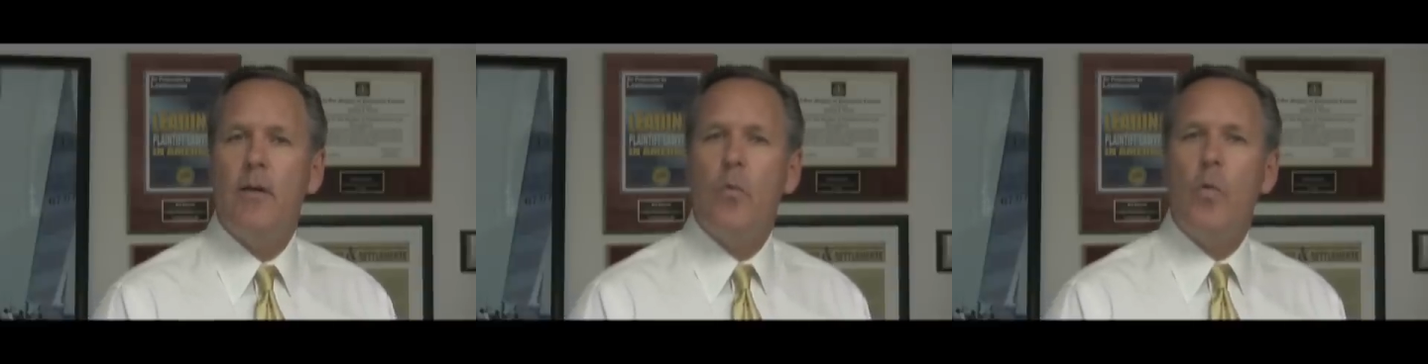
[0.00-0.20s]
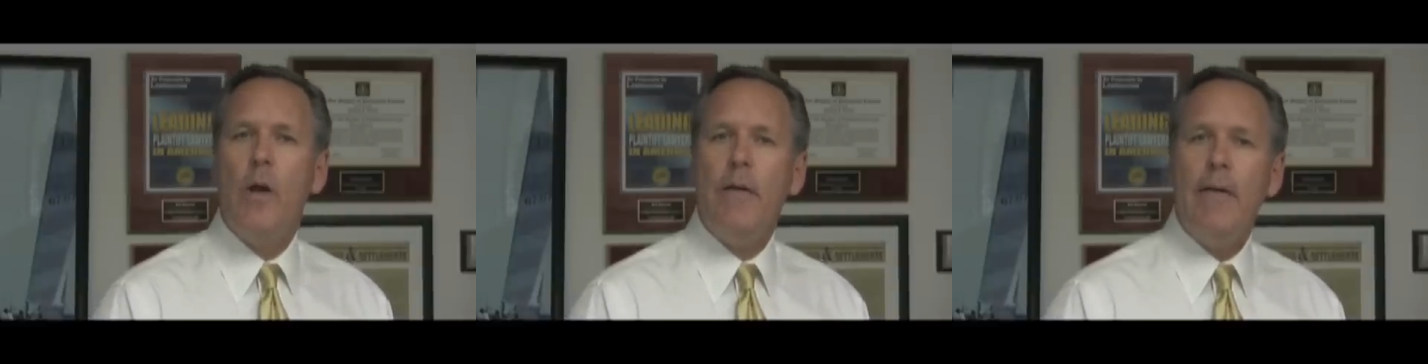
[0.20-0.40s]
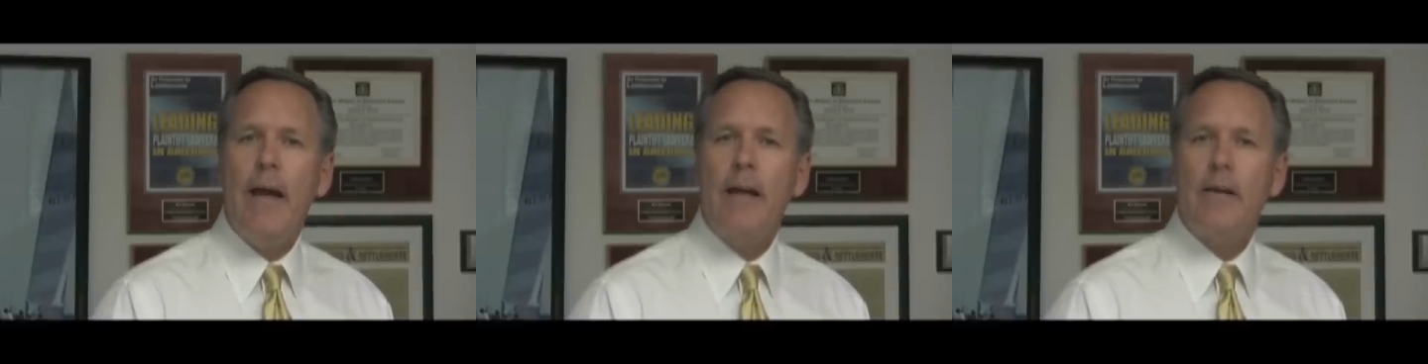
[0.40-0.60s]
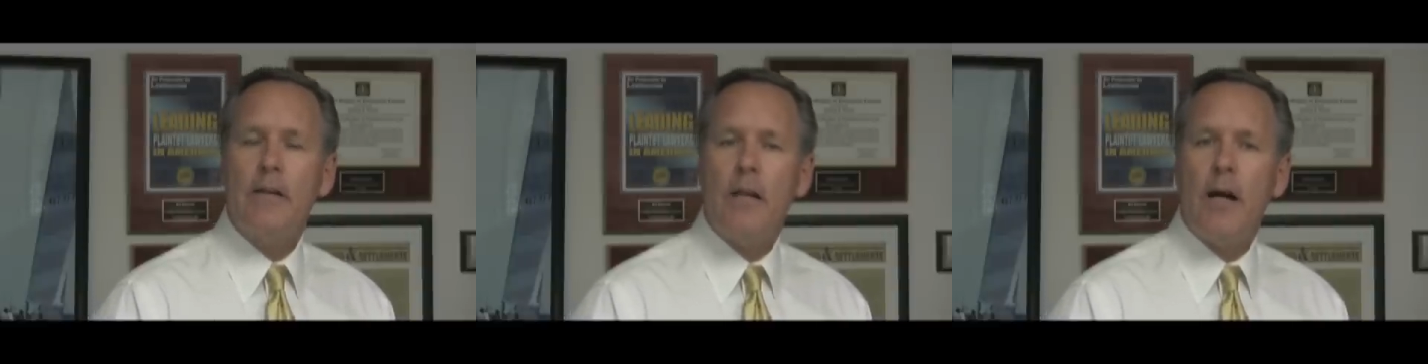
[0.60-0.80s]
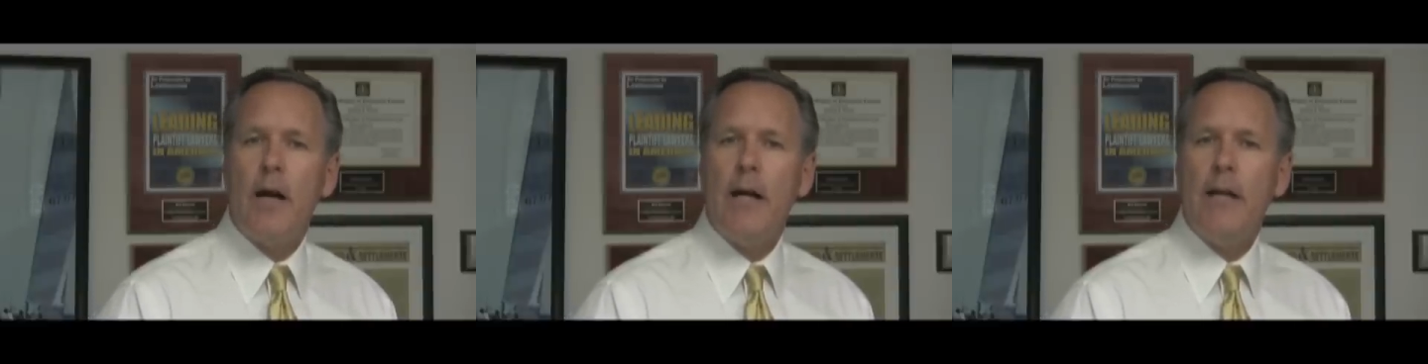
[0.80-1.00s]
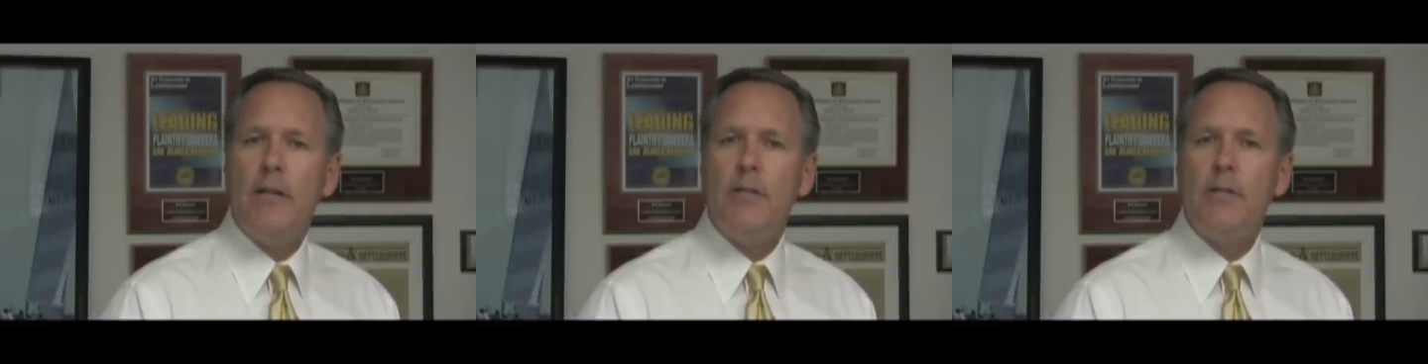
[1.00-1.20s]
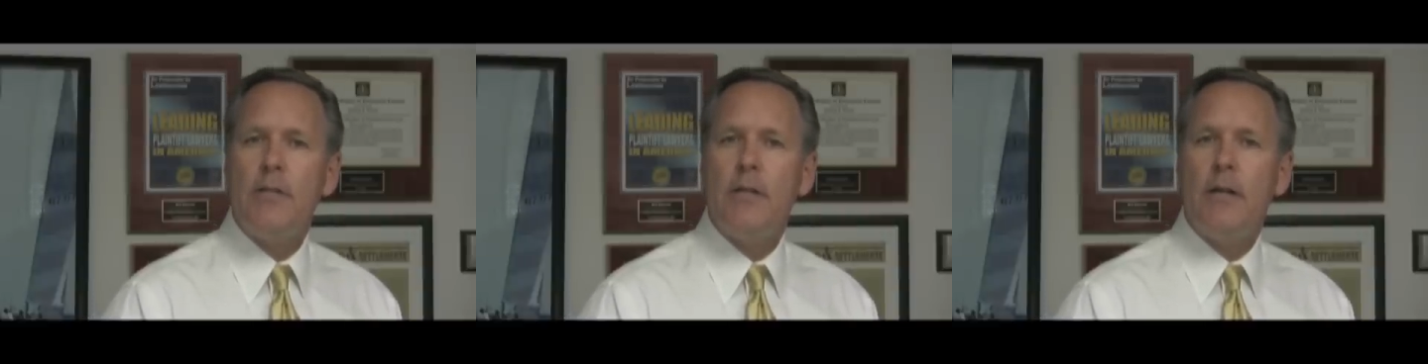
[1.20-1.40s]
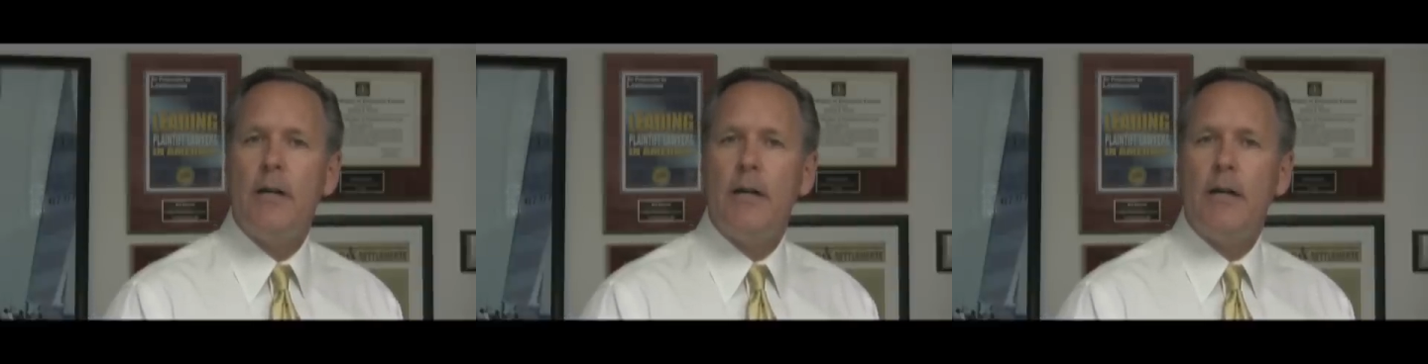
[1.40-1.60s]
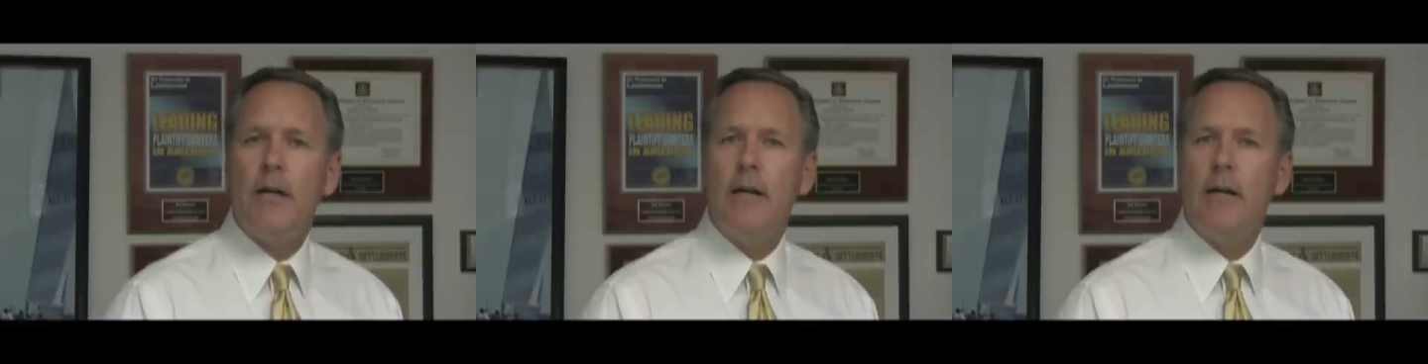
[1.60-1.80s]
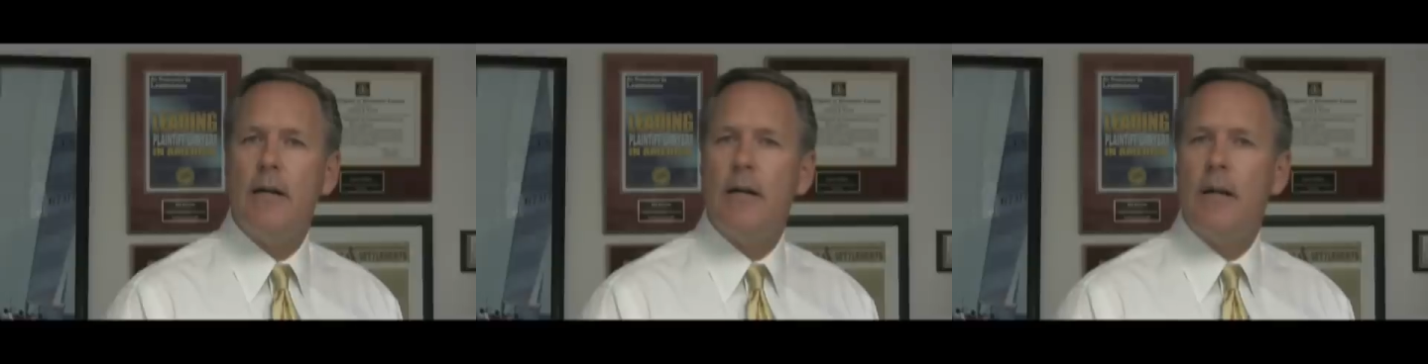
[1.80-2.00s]
We've had clients uh,
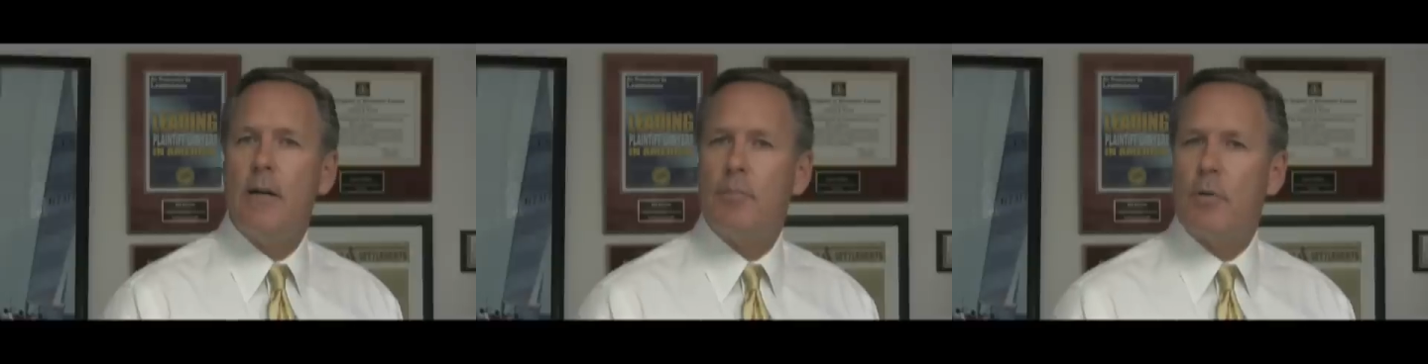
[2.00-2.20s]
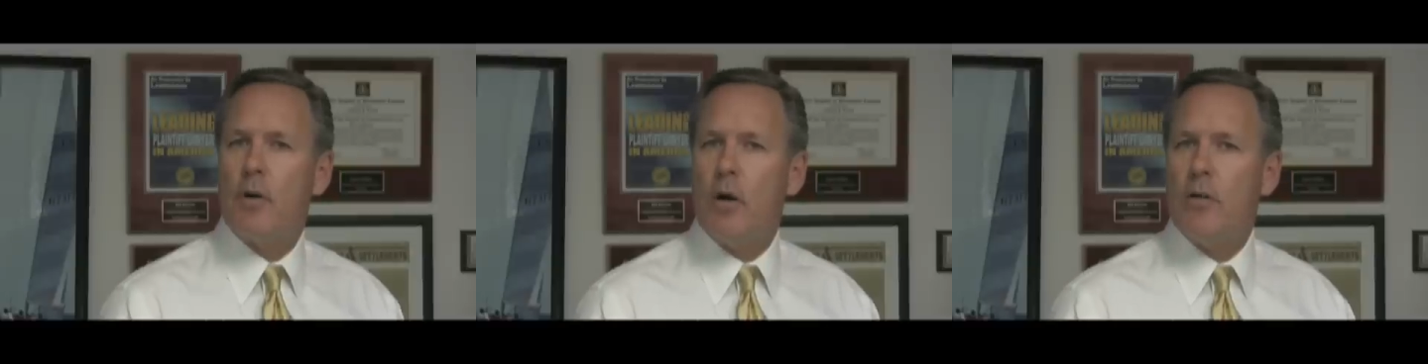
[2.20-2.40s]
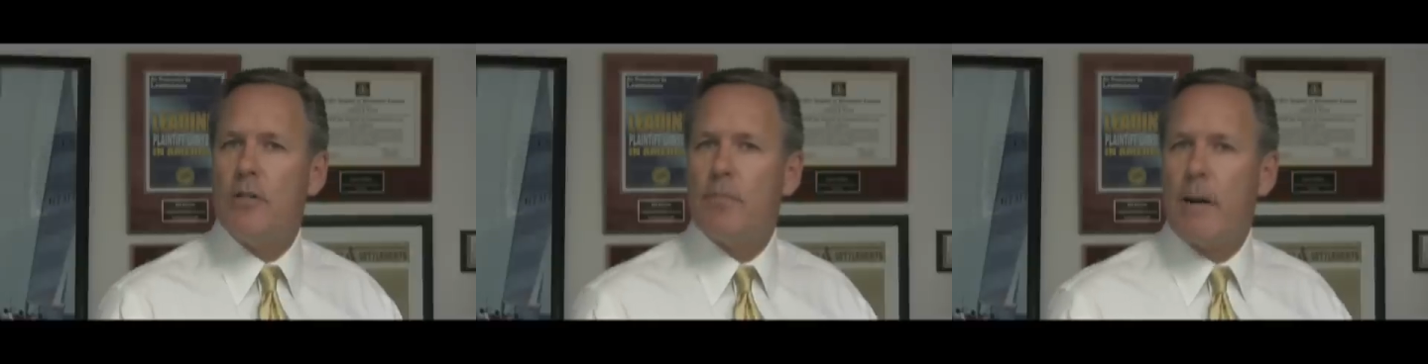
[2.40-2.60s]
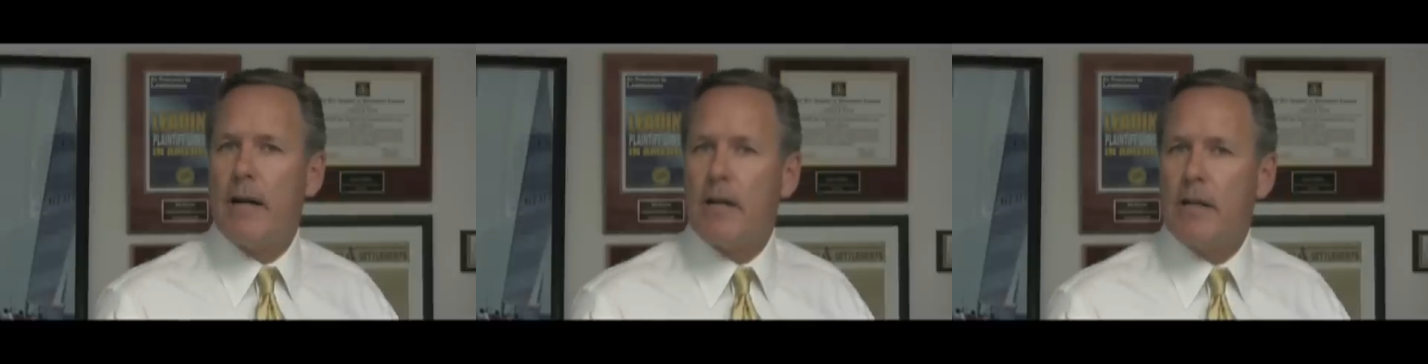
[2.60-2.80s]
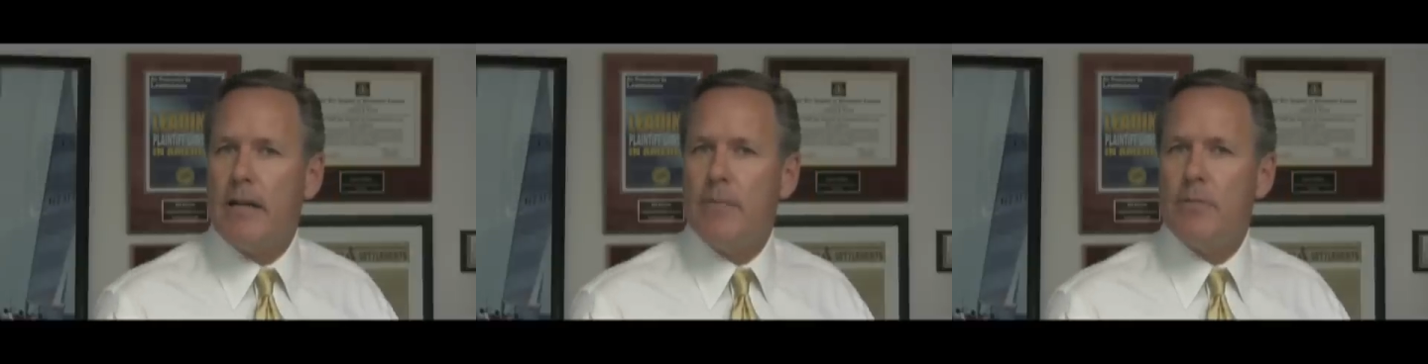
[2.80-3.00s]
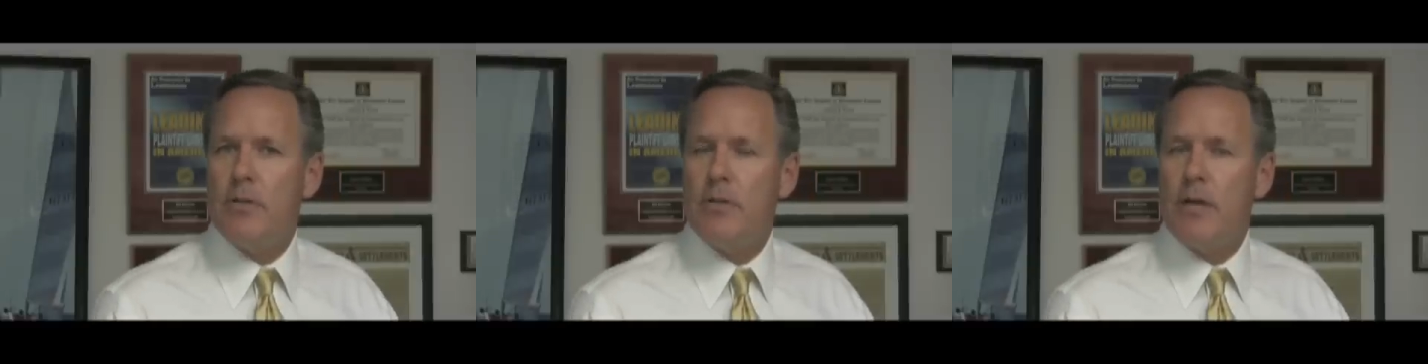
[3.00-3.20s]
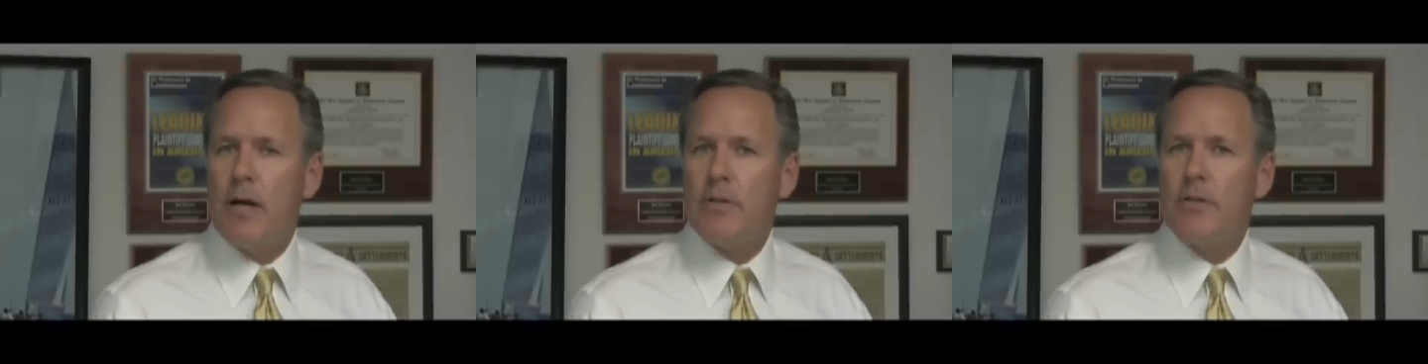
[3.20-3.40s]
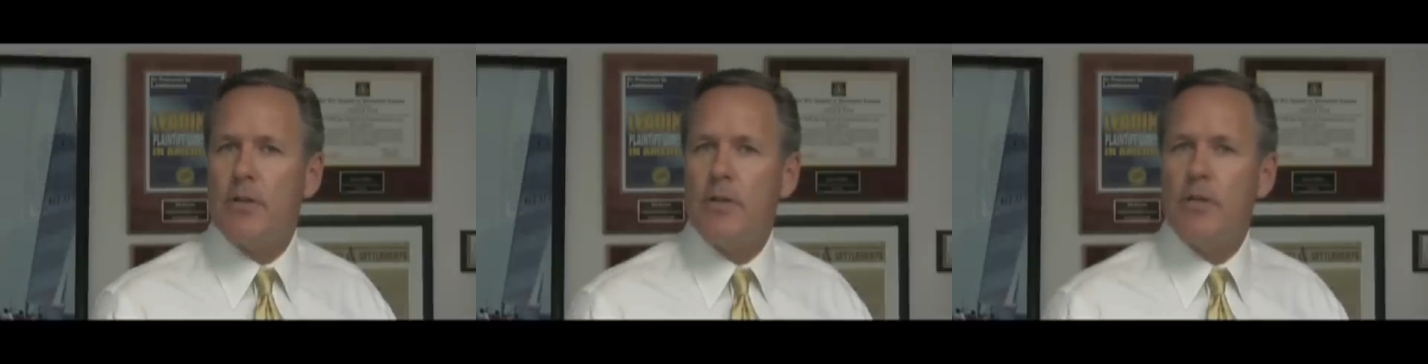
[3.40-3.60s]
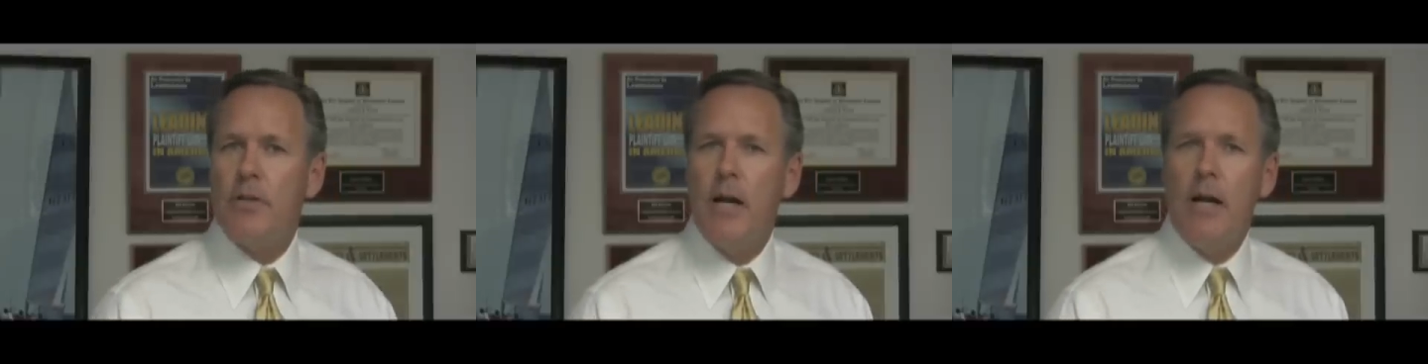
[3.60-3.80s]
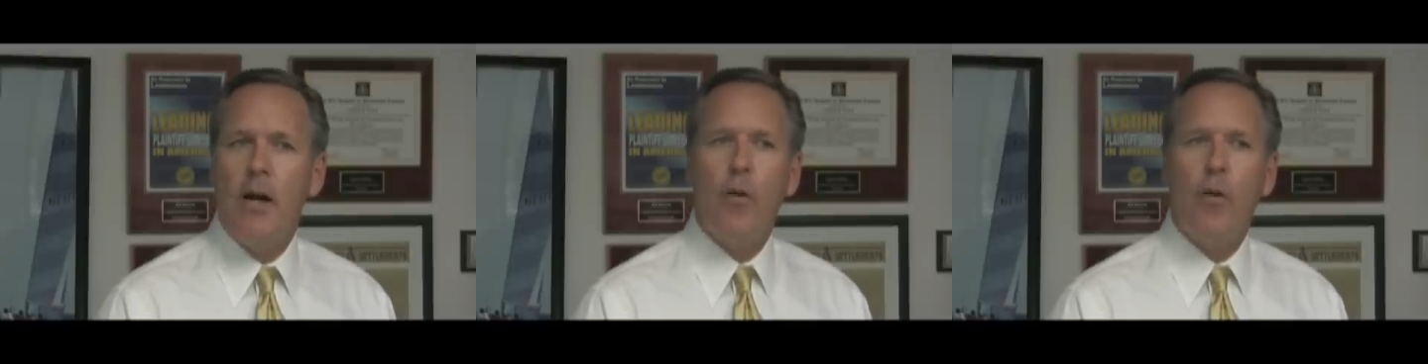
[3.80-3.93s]
approached by claims adjusters